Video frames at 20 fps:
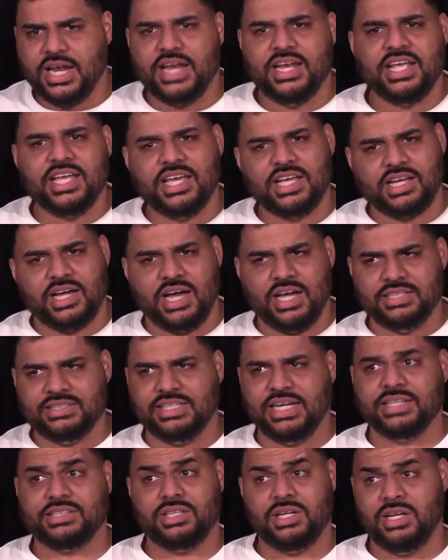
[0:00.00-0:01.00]
I didn't get
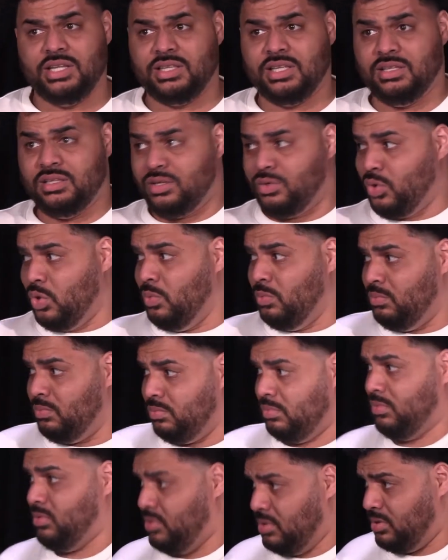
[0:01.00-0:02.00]
contact or anything.
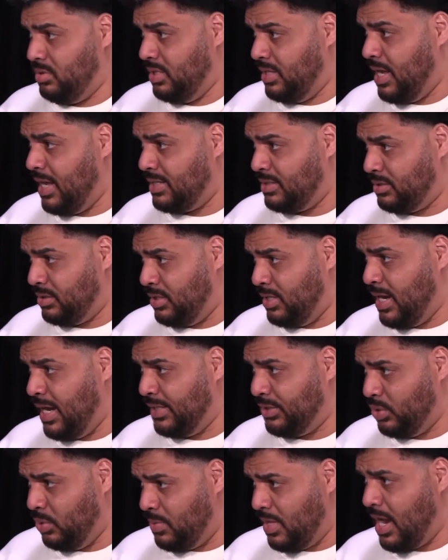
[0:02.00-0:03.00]
The
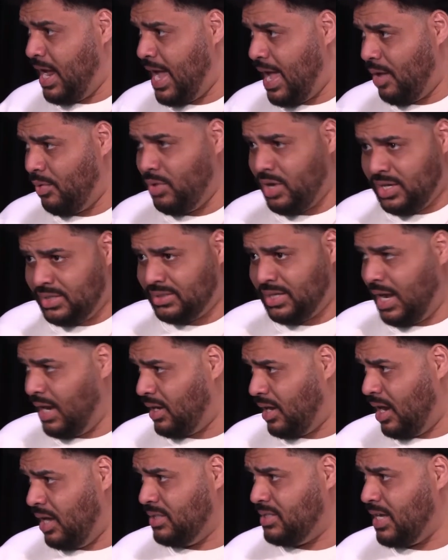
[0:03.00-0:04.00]
next group that I had with us got
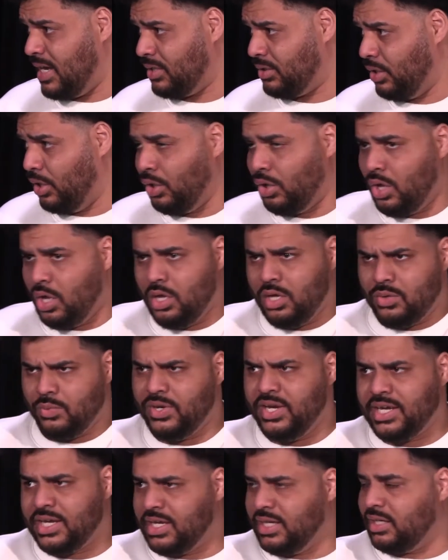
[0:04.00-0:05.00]
contact though. We
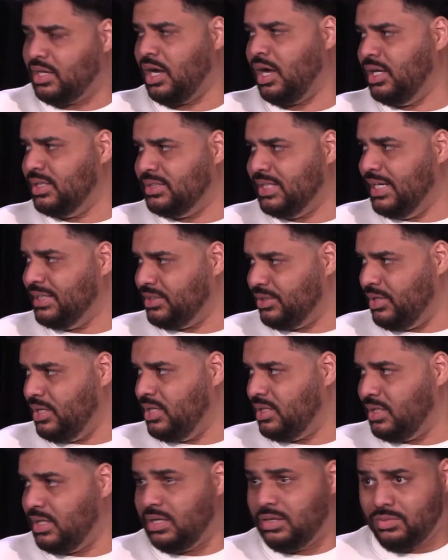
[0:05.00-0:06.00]
didn't get contact or
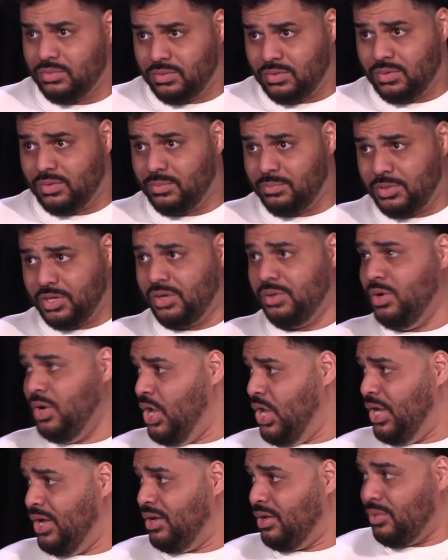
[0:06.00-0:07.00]
anything, but
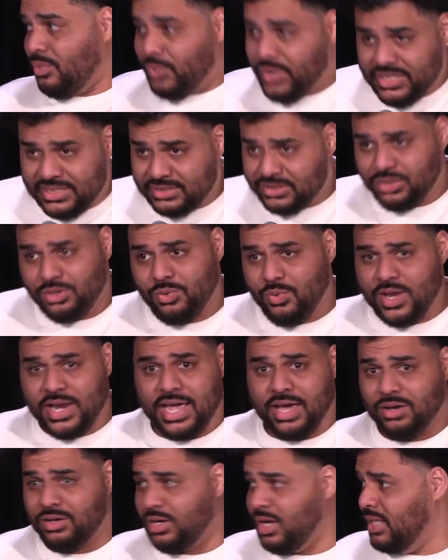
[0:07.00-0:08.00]
we still went
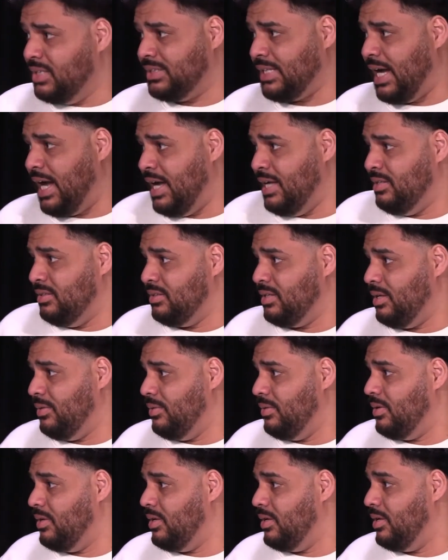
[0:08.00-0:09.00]
out guns hot.
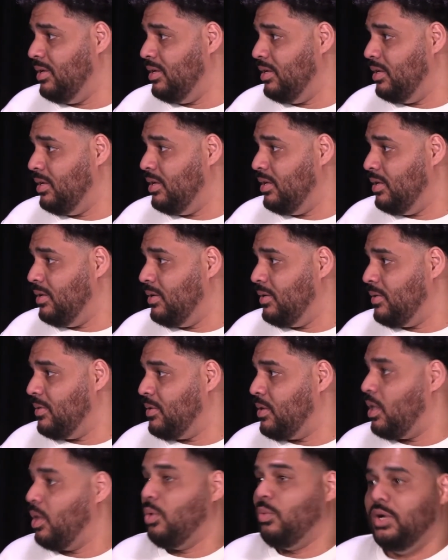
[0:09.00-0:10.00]
What's contact, Mario?
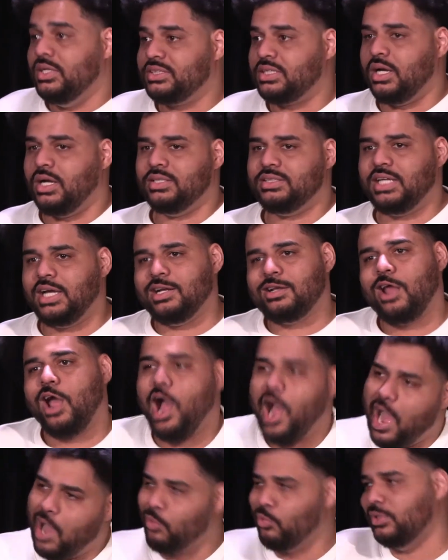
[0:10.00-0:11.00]
What's contact?
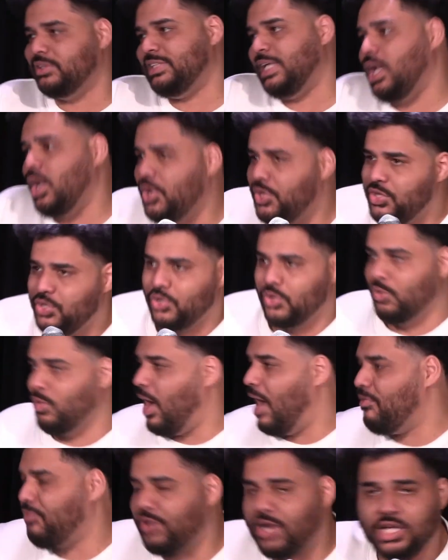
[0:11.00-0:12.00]
I will tell you.
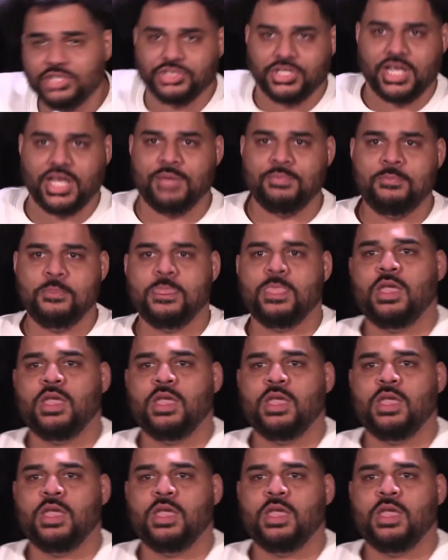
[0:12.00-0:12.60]
I forgot your name.